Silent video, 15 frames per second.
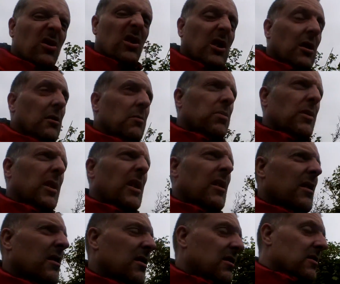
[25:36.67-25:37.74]
cope with it
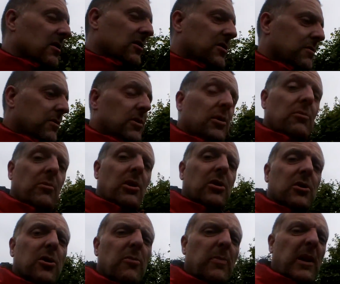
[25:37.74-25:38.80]
because it was
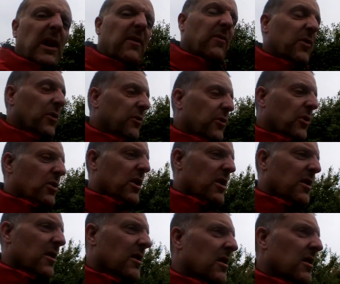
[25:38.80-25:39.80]
too painful for her.